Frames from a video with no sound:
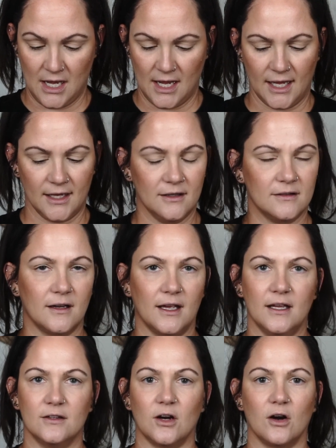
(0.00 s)
His
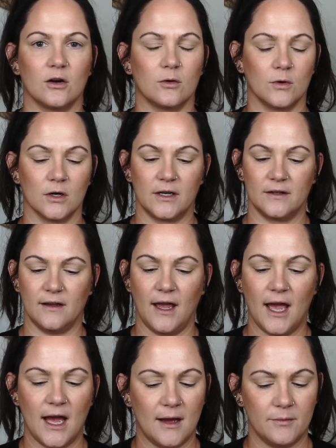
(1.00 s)
artwork is
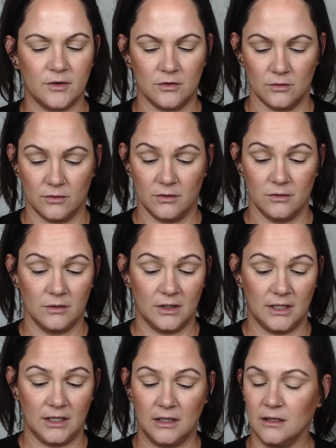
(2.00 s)

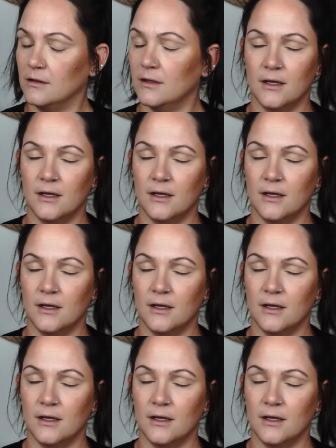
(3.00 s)
absolutely